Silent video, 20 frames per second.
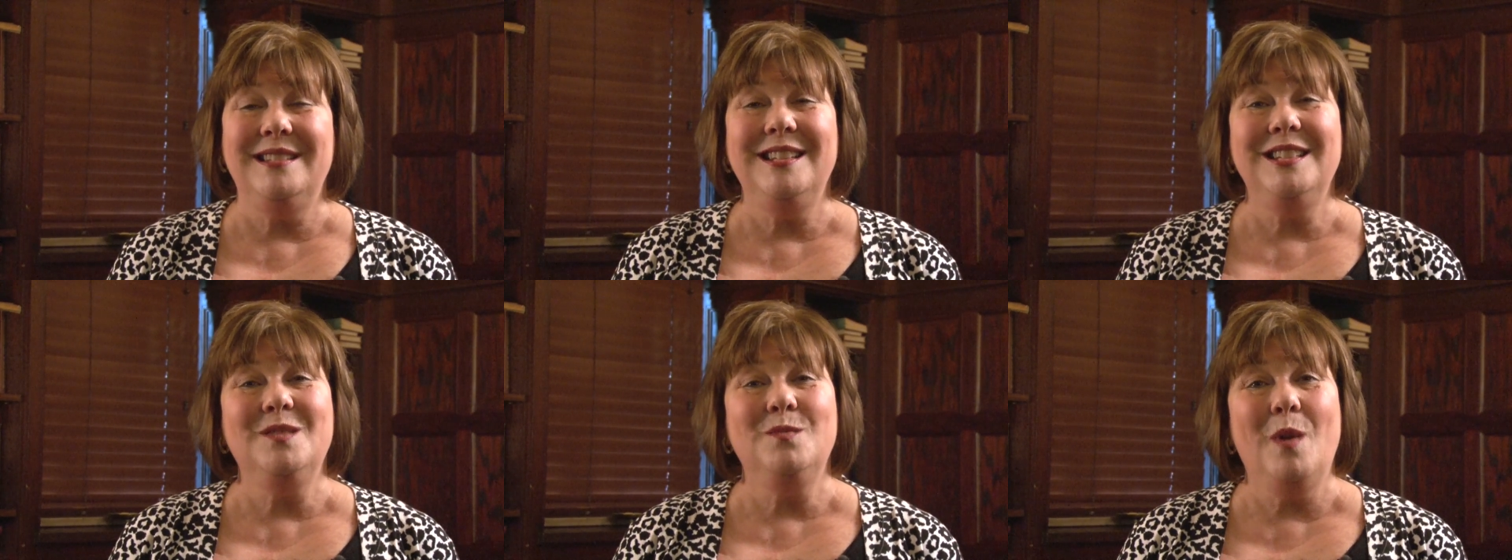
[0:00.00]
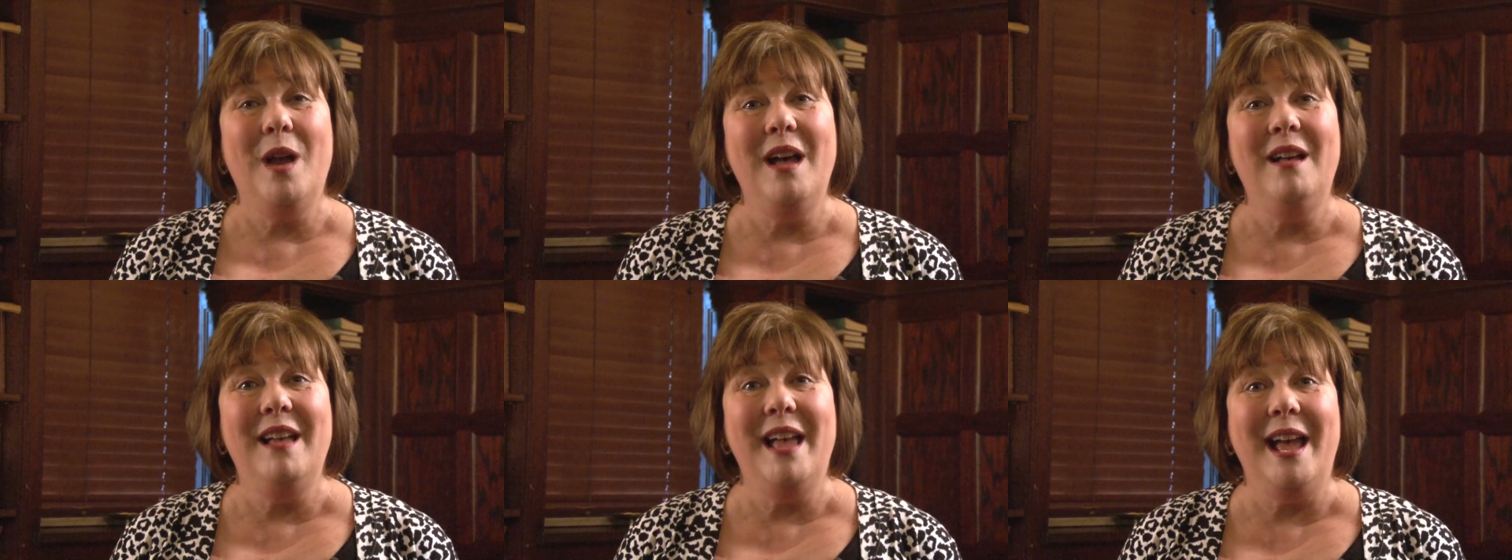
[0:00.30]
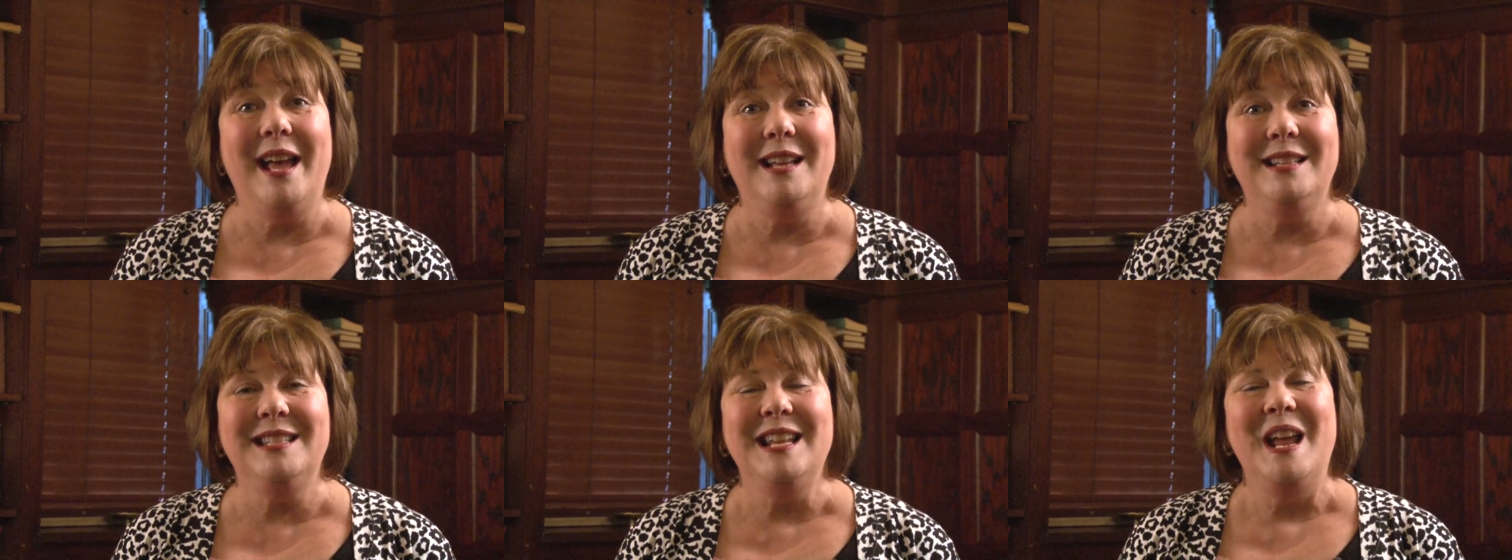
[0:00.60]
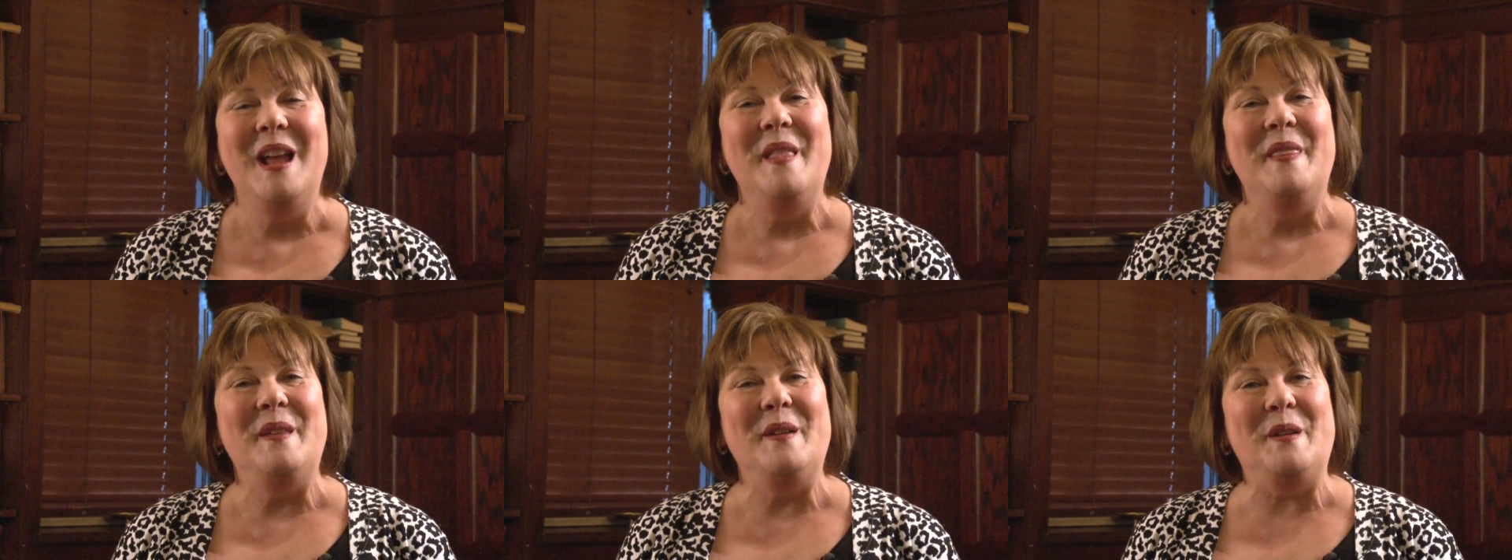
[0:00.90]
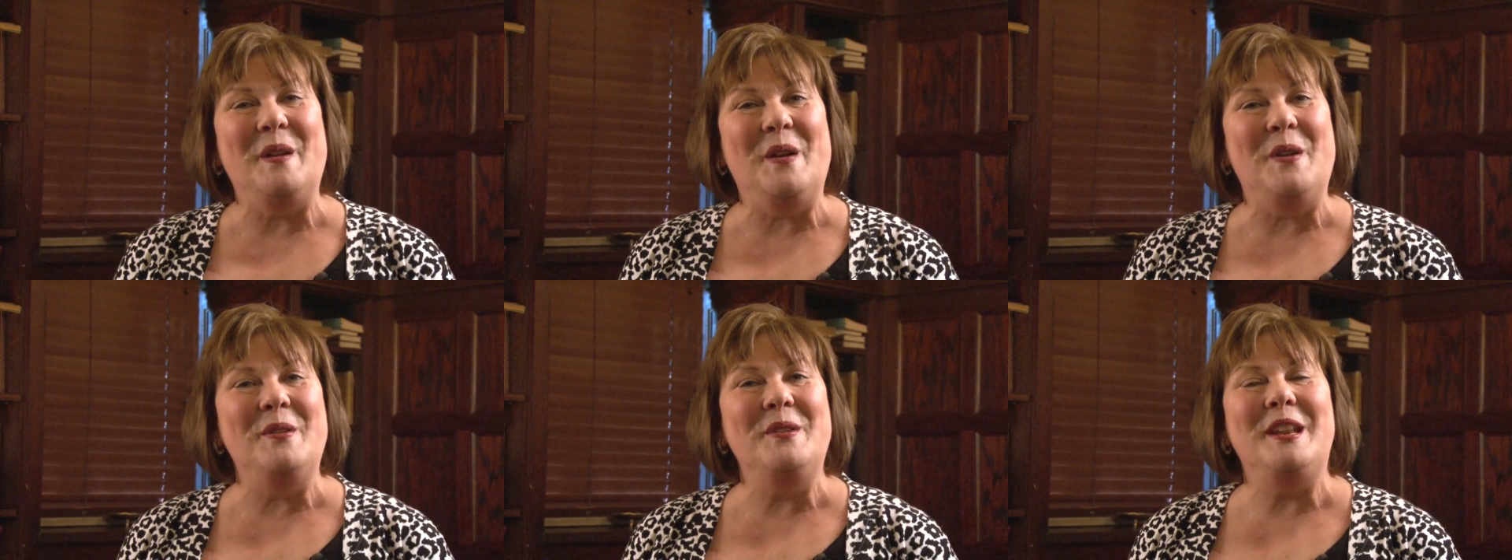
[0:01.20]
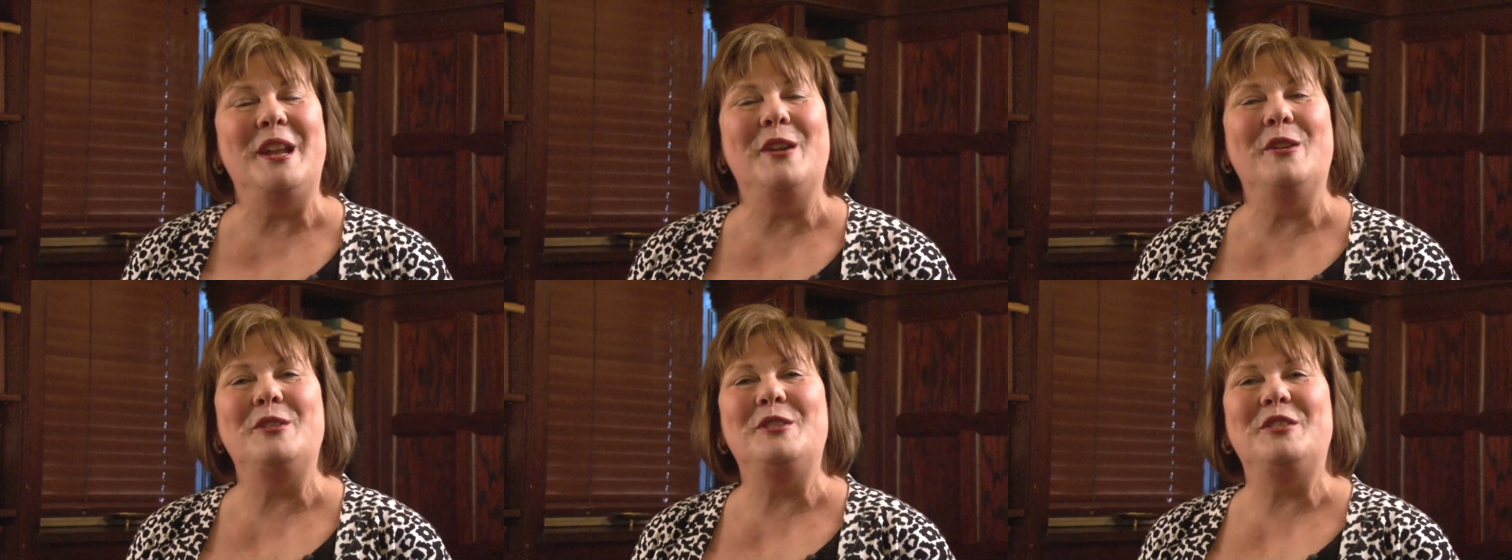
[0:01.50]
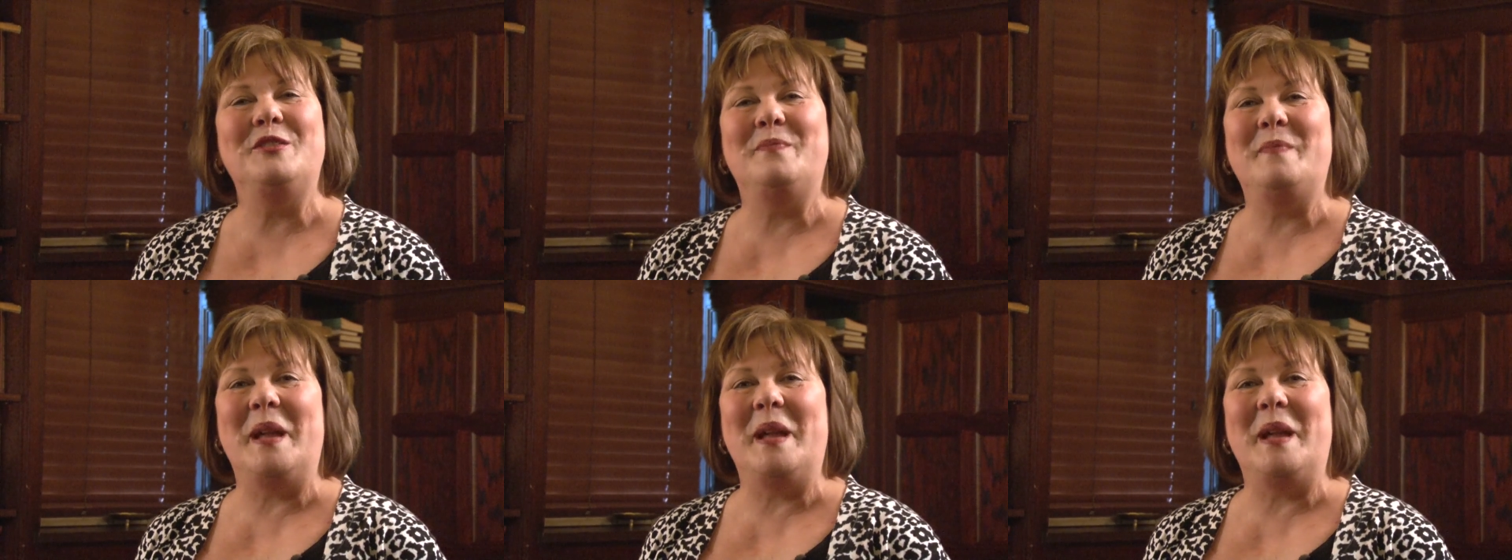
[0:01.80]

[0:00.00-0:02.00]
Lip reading: as well as their own narrative